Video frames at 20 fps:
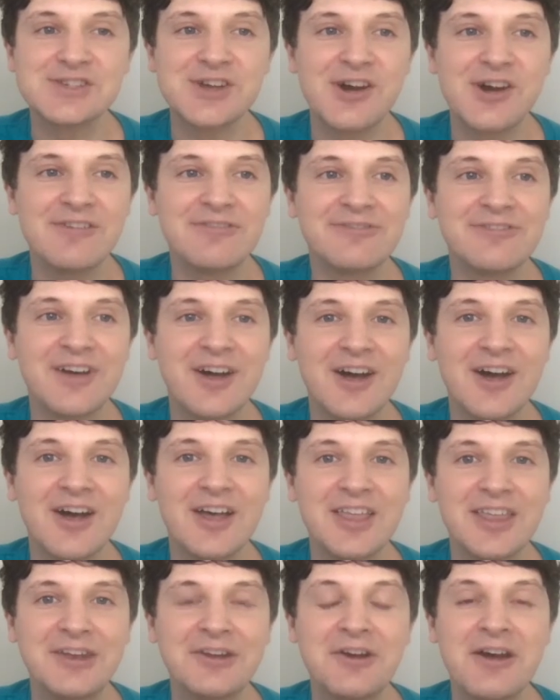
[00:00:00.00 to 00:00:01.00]
off, uh,
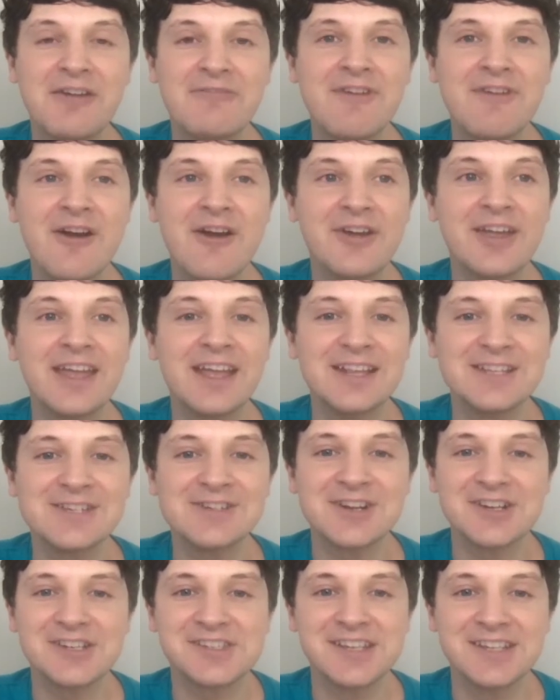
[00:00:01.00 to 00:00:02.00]
you know, a very
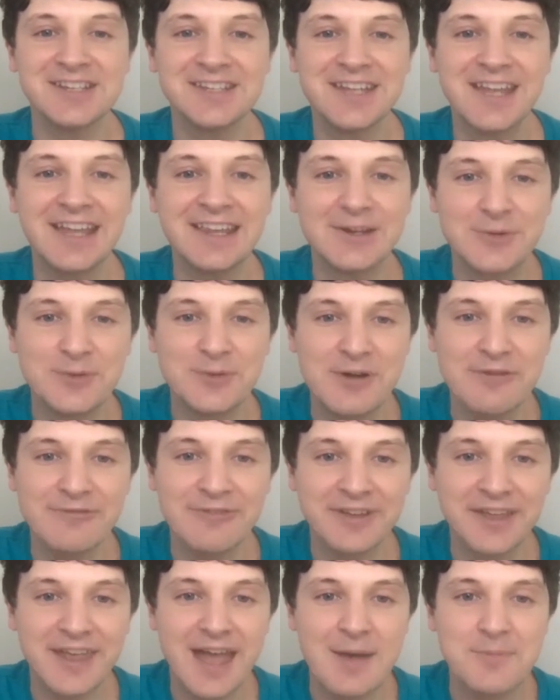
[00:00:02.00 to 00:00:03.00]
interesting year that won't
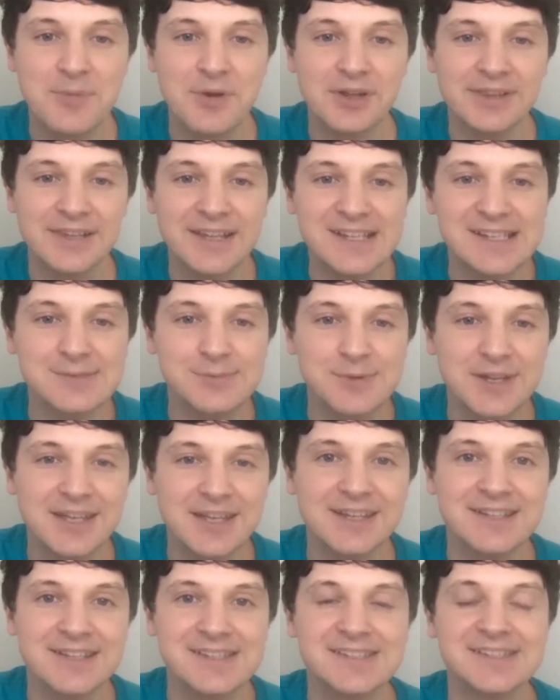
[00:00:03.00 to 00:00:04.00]
forget, but at least we
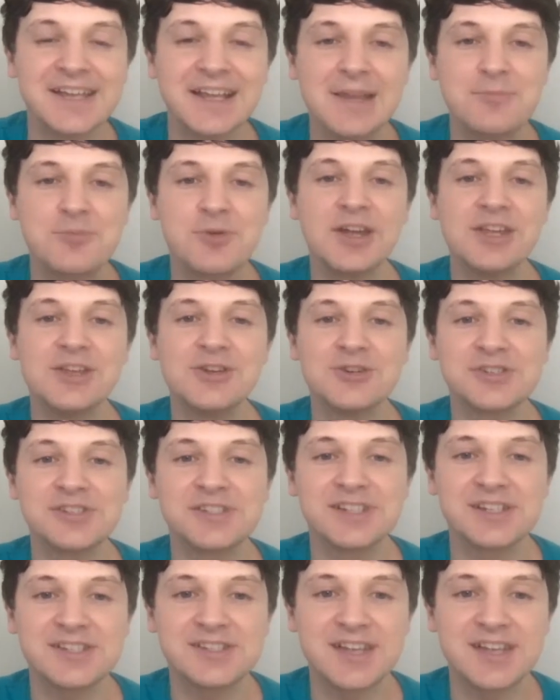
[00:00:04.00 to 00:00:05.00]
can celebrate your
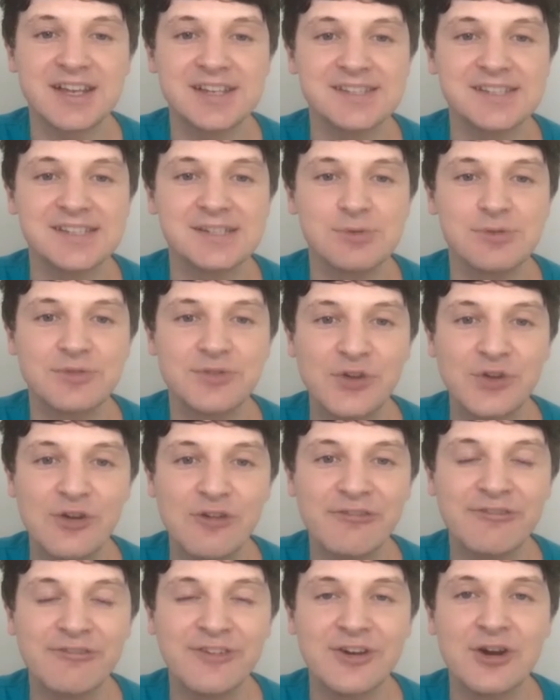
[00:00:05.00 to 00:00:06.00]
successes with your
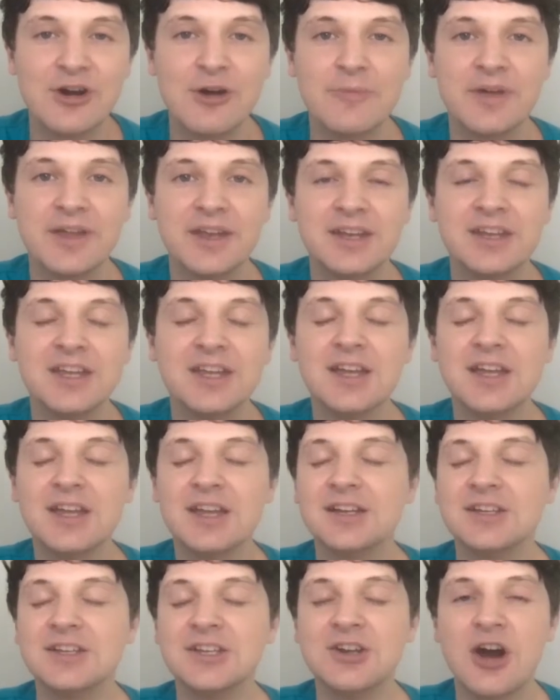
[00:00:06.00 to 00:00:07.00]
film and
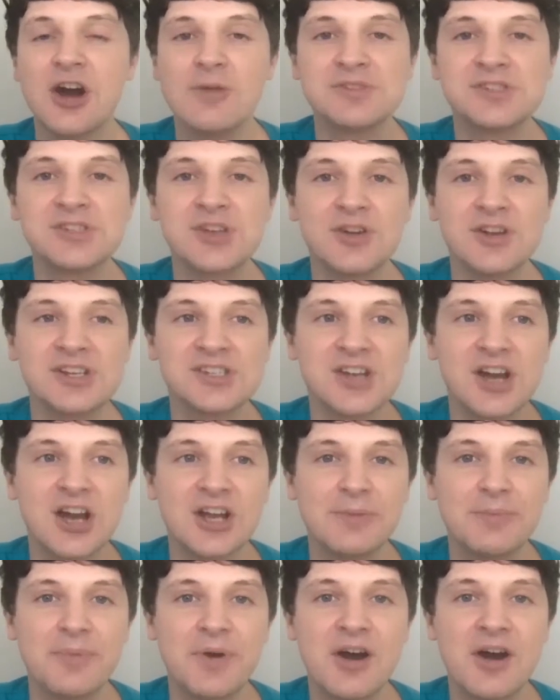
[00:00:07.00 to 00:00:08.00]
you know, I'm so excited
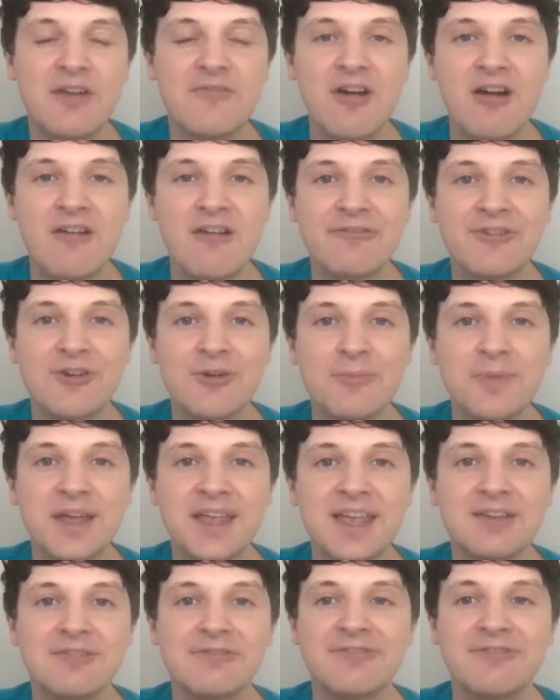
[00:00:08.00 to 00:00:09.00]
you're part of our
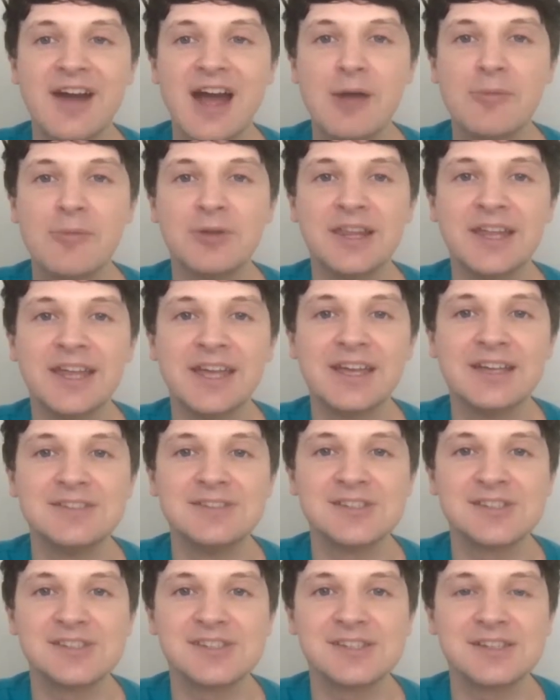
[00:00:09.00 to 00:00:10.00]
filmmaking family and
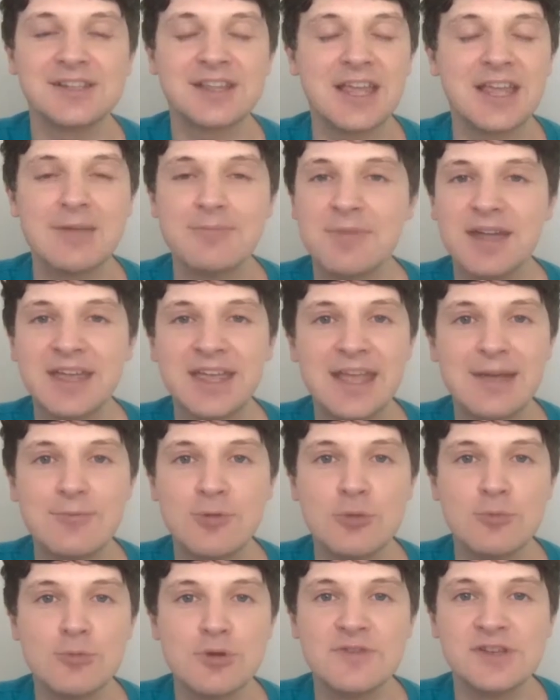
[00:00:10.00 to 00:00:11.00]
just keep making
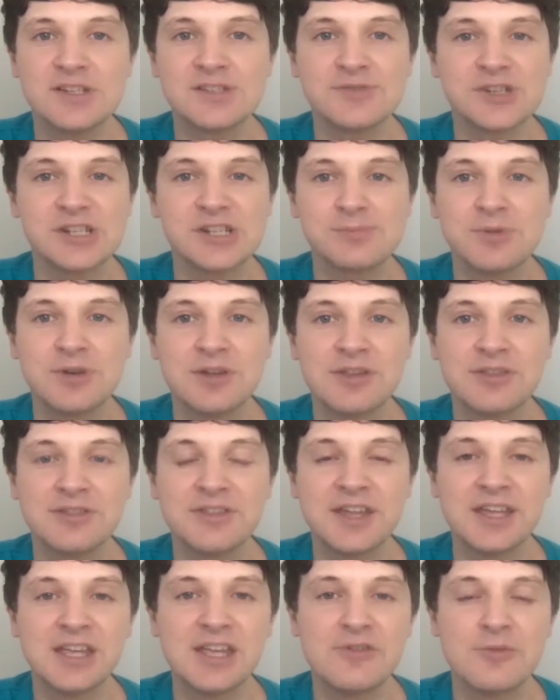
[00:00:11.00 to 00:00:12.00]
more movies for us. But
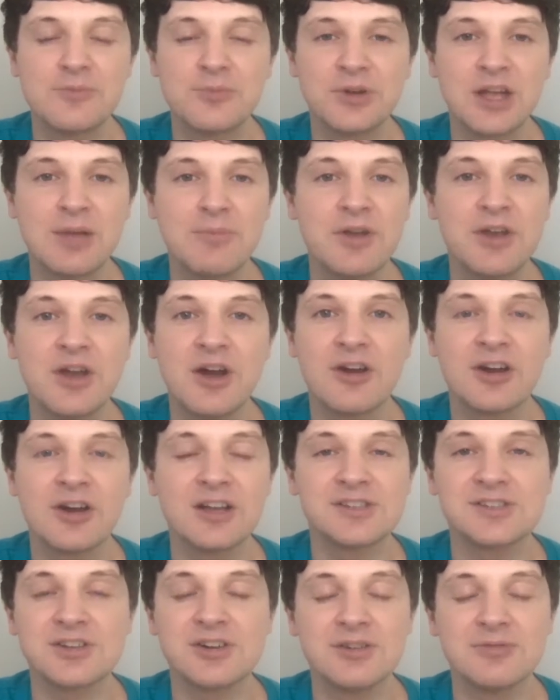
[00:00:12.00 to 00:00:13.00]
thank you for bringing Manara,
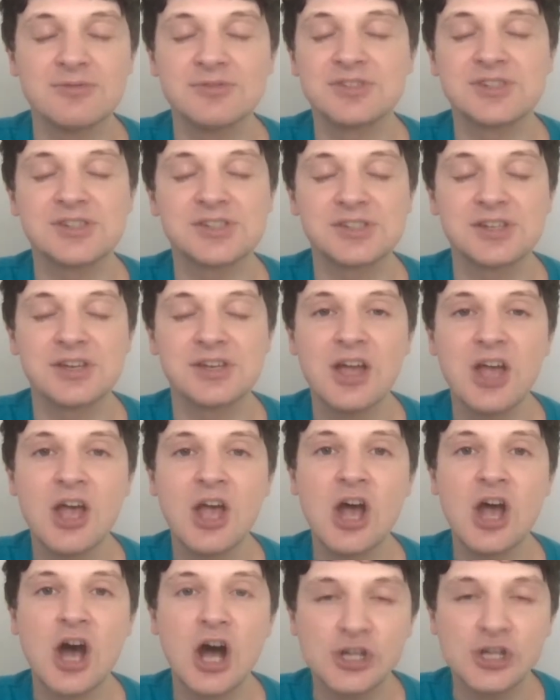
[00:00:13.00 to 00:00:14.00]
because it was just a,
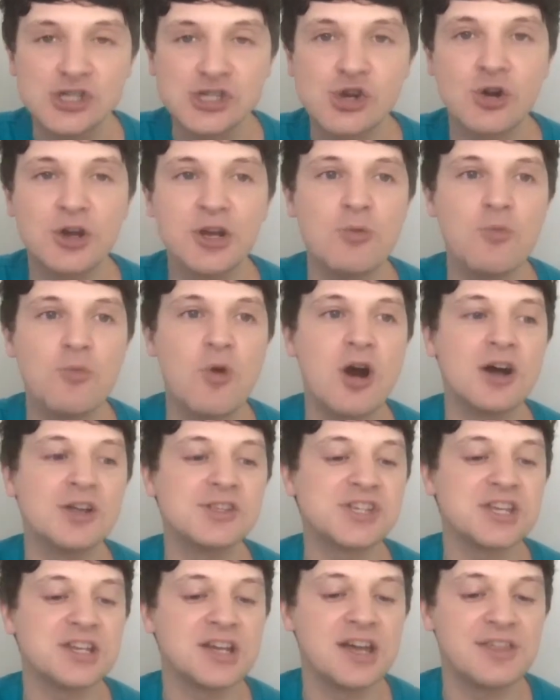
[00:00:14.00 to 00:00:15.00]
a joy to
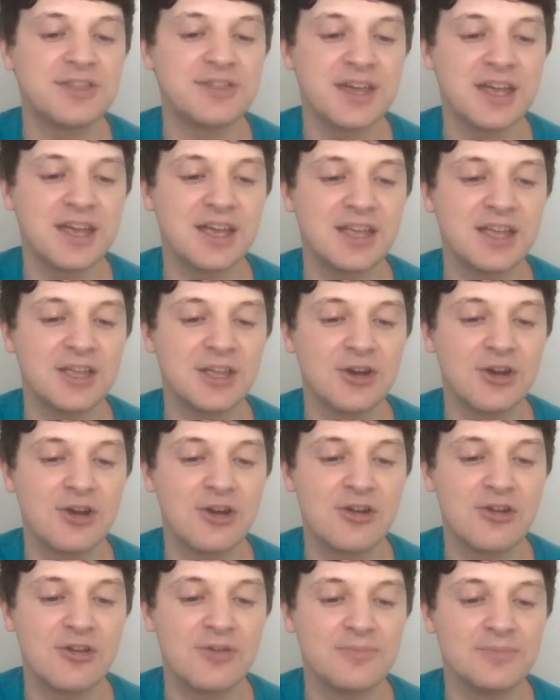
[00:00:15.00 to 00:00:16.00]
watch. And I think, you know,
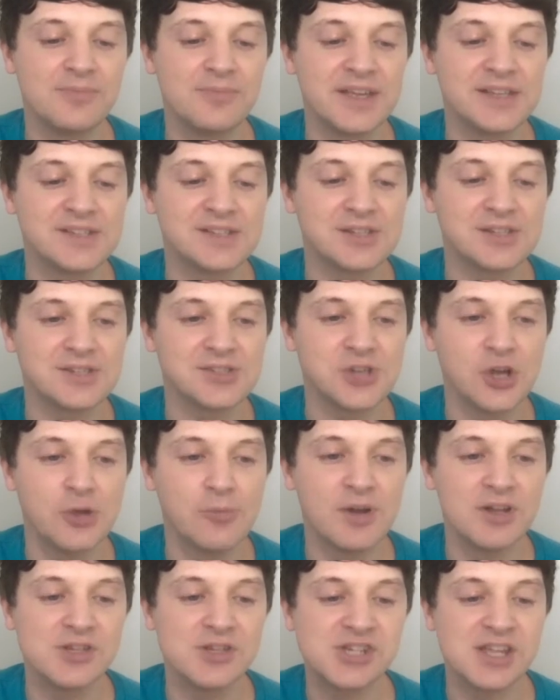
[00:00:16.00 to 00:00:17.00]
there's just so
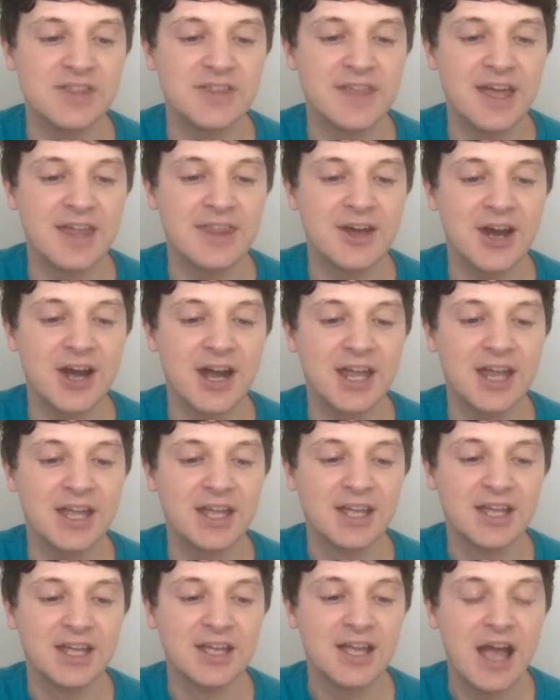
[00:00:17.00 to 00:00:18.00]
much in there that I,
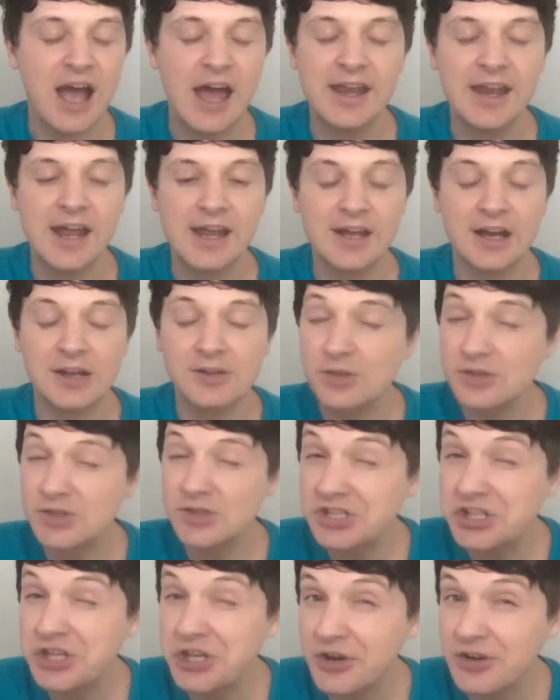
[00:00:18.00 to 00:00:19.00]
and, and I was
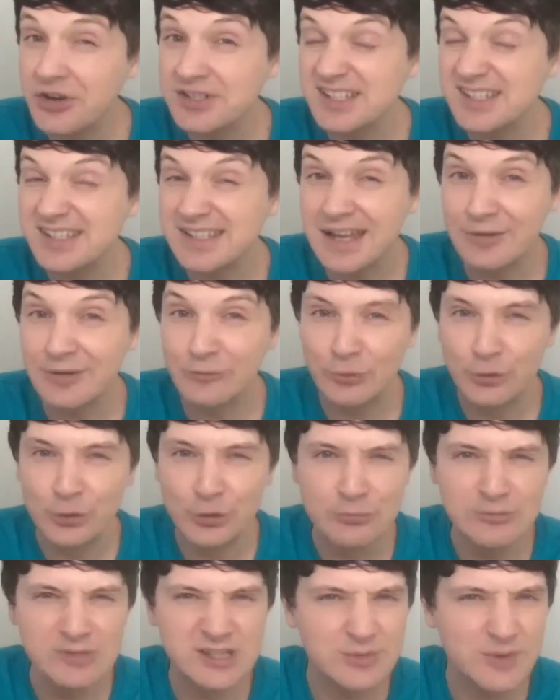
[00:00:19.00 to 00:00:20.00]
just curious, is there
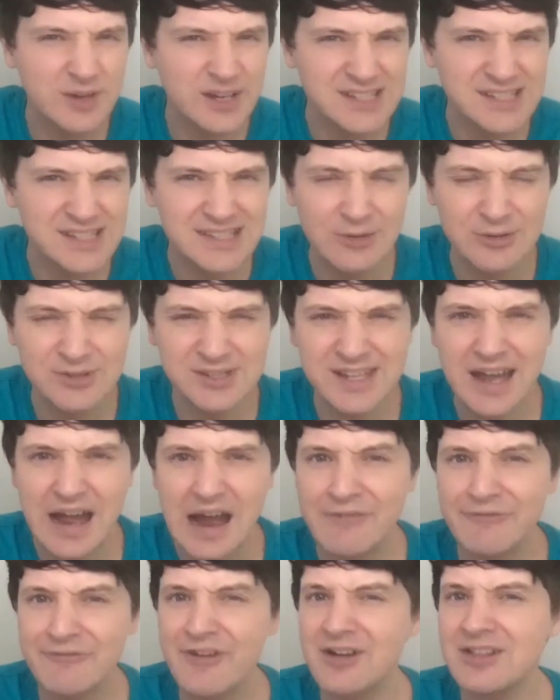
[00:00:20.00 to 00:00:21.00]
room to, ex- there was like,
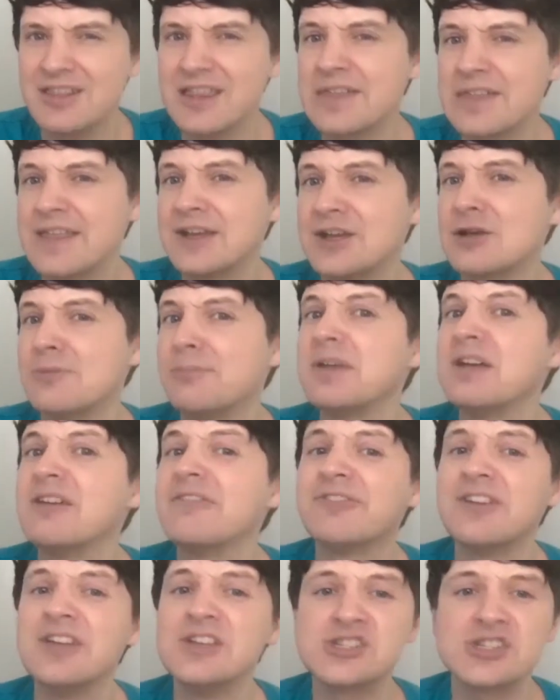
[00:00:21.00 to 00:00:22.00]
I felt like there could be a
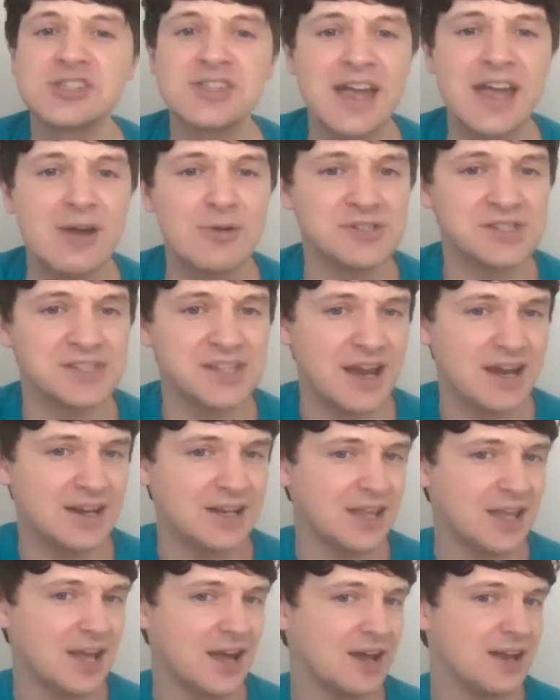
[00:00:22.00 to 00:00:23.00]
feature there. Was there
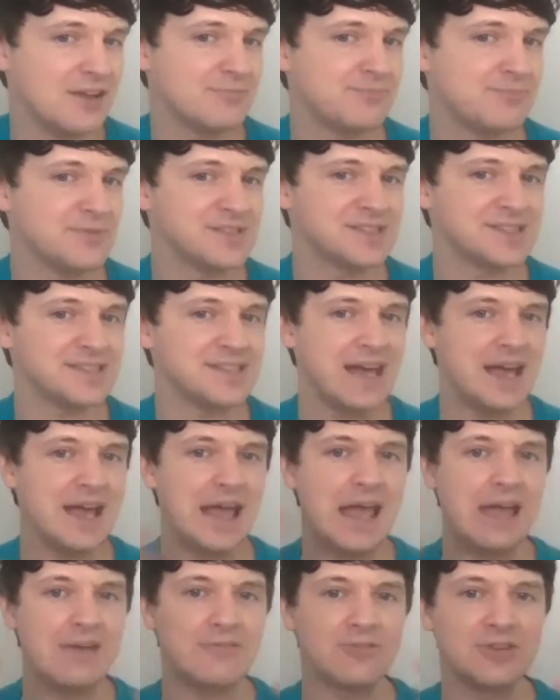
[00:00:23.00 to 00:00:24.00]
any kind of, is that
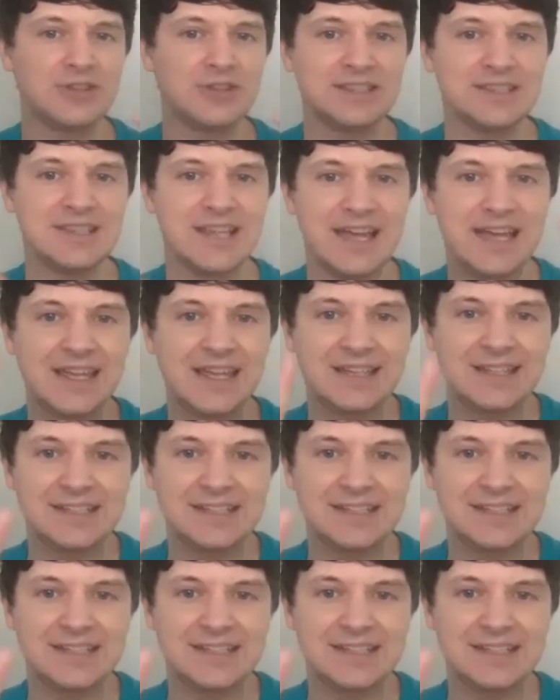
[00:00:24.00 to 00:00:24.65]
like,